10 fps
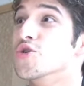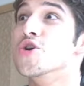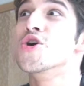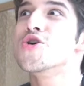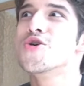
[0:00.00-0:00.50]

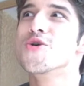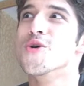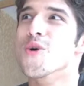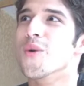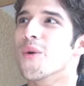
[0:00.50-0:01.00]
Ooh!
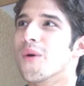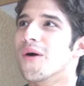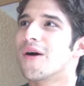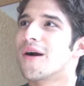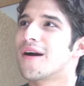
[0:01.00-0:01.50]
Good
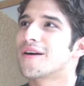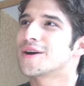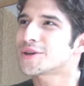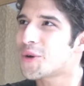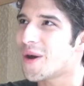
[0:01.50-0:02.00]

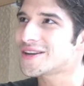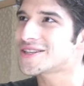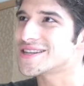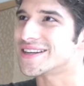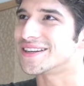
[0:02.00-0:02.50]

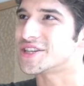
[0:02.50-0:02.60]
question.